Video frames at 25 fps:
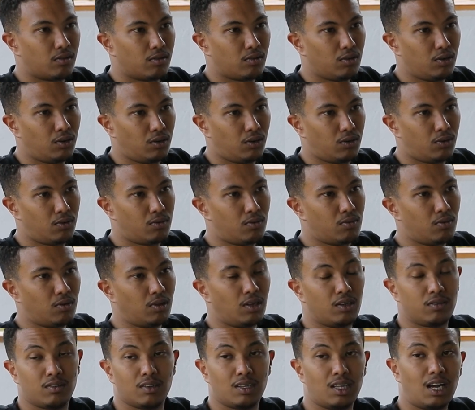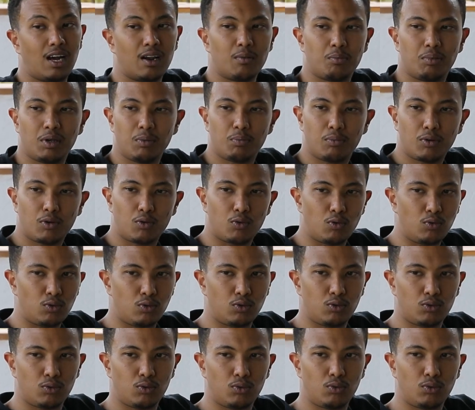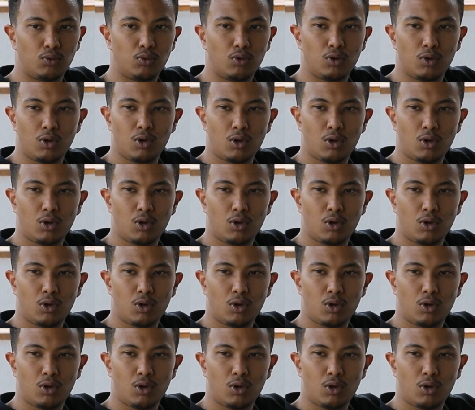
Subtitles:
You know, there's a lot of people who do